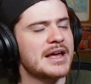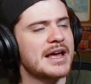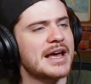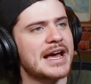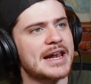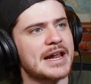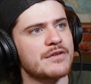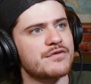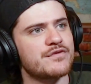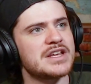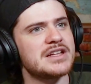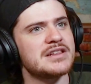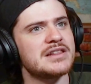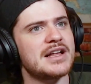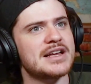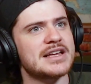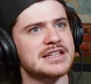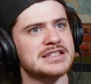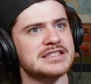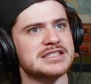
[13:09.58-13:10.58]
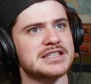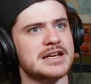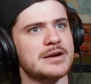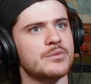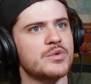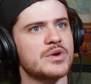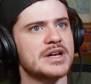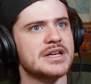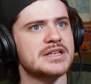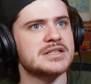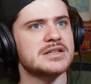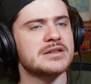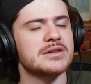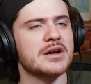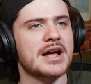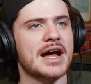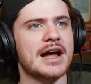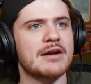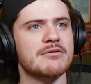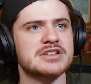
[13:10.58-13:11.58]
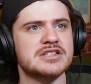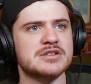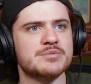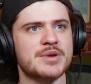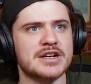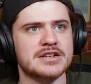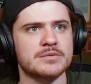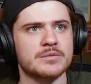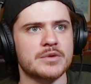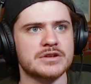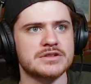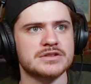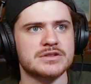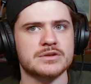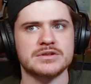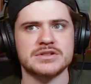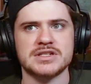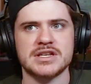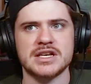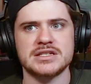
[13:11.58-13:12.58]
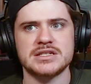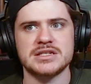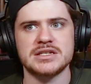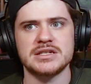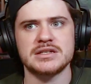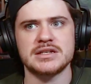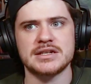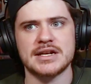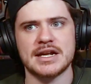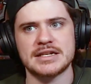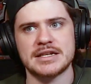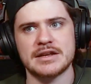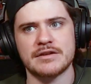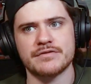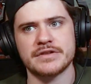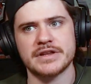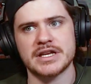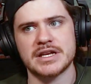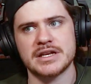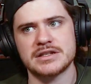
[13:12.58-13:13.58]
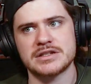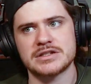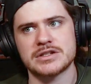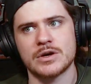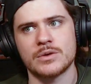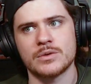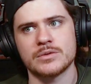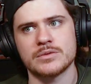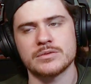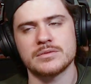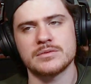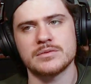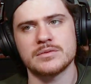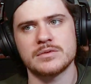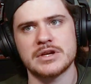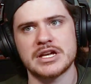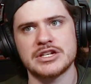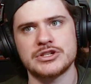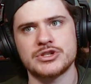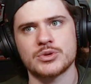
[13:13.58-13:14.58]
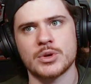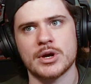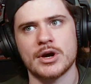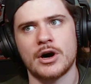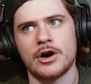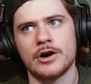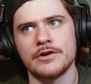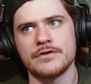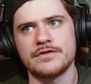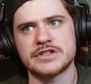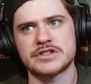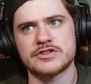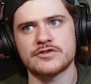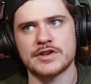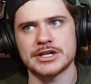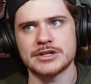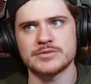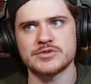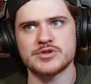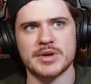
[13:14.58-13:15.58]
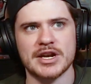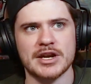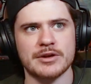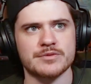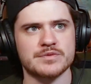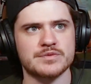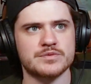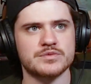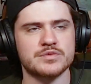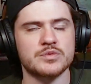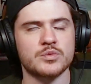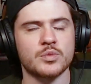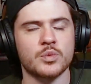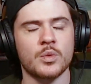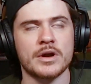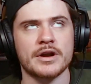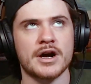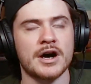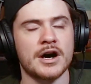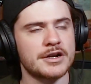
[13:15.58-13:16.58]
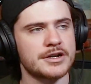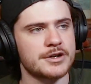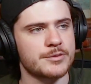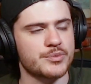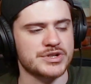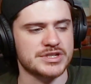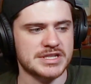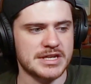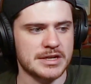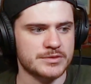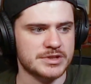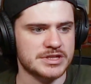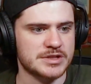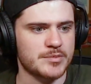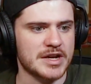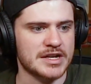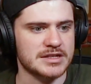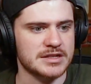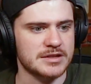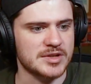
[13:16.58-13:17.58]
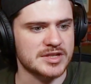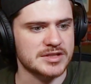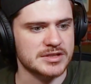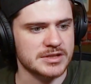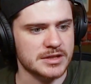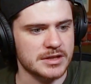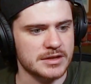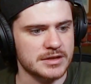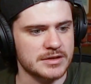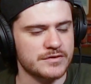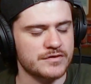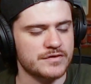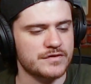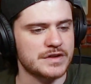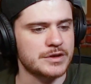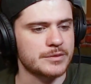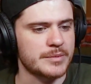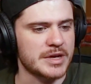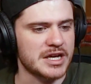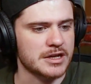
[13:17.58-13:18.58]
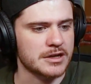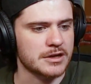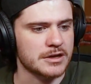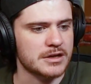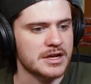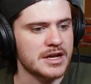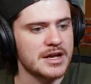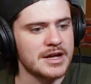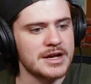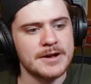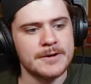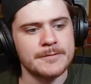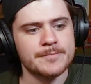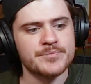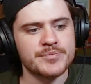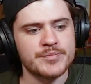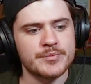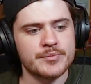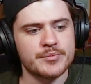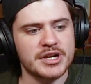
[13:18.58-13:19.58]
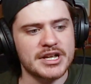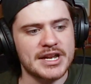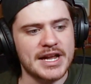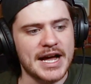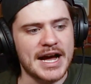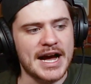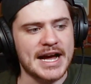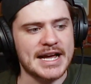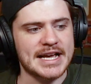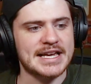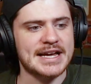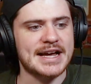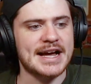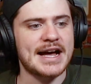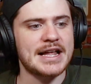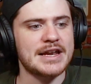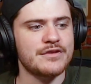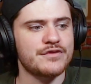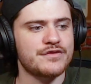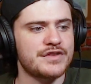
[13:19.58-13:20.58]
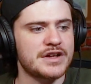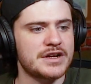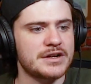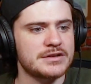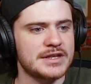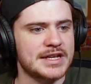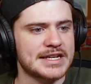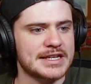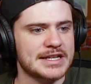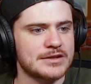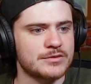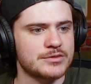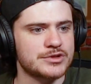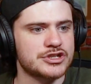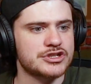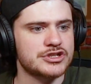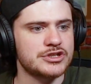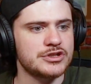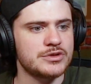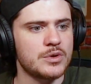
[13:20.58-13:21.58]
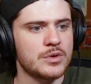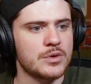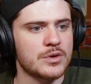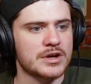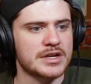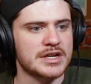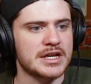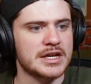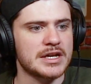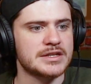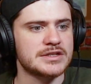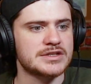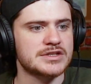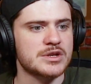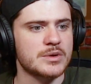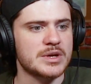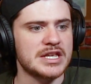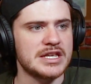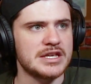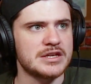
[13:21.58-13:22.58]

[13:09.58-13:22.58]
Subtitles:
And I feel like in some ways, look, I respect Martin Scorsese. I definitely don't enjoy all of his films, but I 100% respect him as a filmmaker. But I kind of felt like it was shoehorned in so he